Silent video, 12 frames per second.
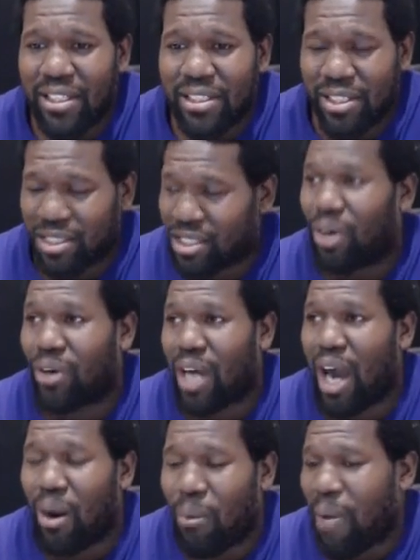the
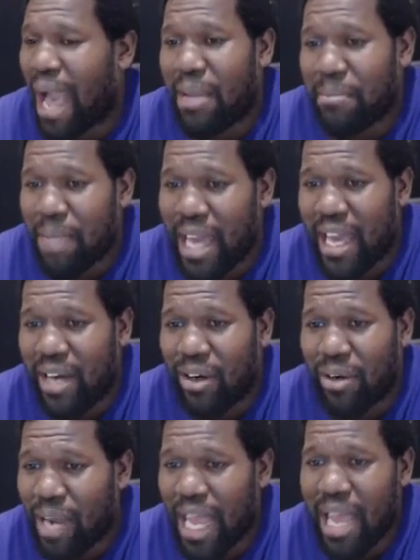so-called white man
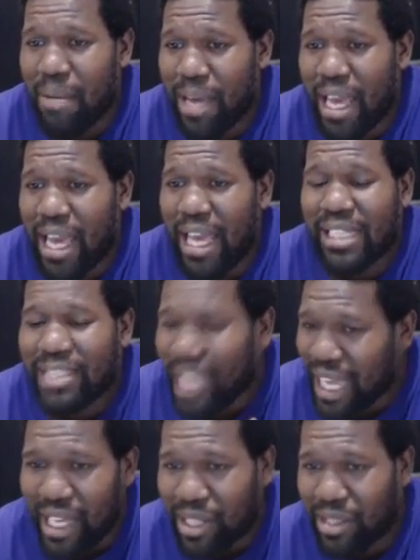or red man, is
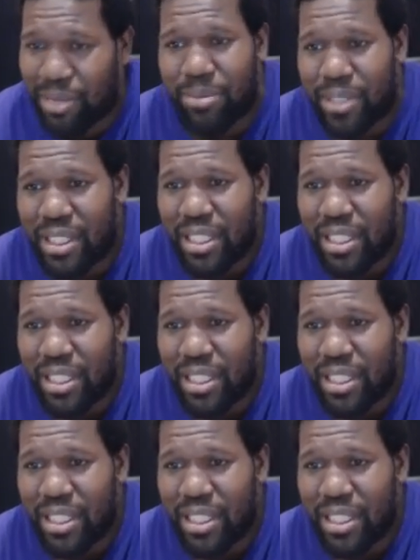Edom.